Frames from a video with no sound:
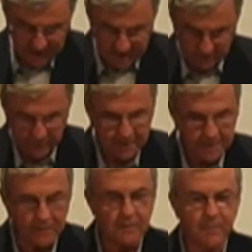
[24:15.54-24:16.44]
And
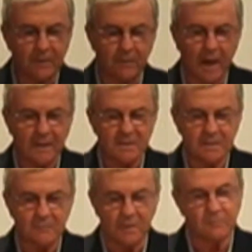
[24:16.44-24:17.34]

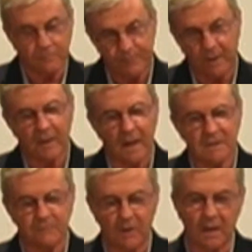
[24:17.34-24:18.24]
one
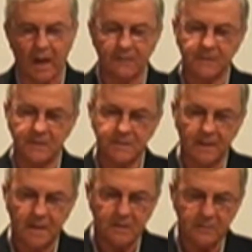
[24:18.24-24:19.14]
paradox of our life is,
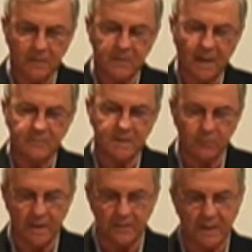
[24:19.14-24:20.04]
sometimes that
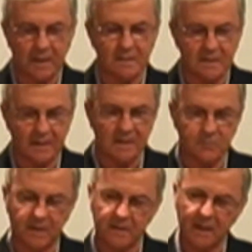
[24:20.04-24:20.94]
we think things
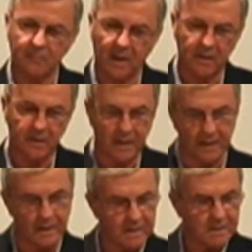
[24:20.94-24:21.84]
we think about it
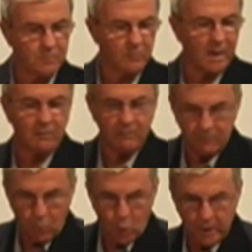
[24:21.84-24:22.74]
and the things we want to
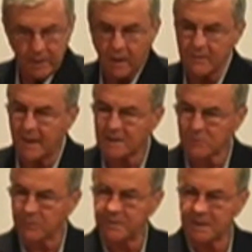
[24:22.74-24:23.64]
avoid are the
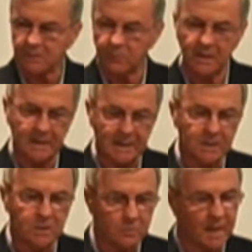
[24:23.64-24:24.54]
actual things that we
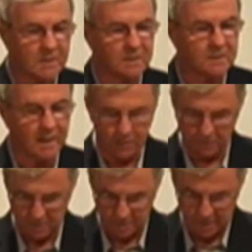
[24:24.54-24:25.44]
need to actually take
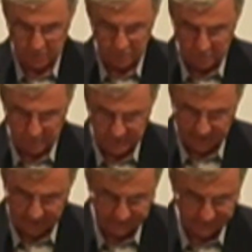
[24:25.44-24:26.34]
a good look
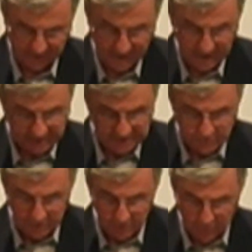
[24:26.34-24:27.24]
at. Things that
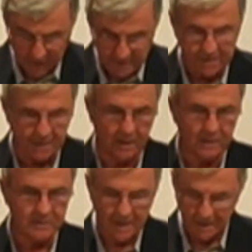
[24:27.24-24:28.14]
we don't want to see in us.